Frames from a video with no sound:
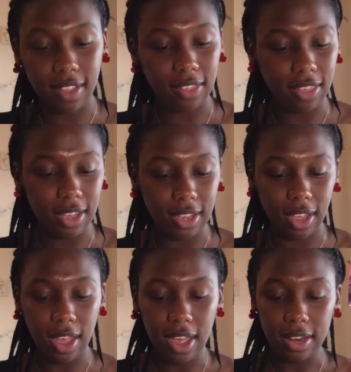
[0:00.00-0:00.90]
I think
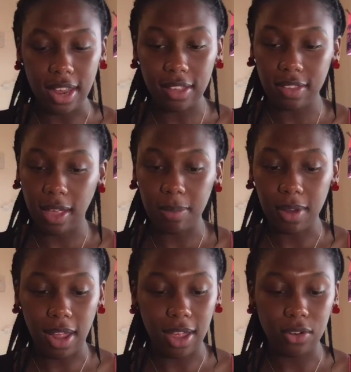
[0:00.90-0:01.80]
next time that
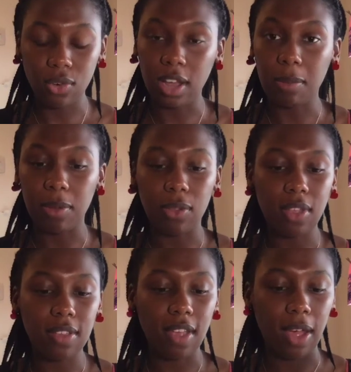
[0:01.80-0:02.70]
I try to build this,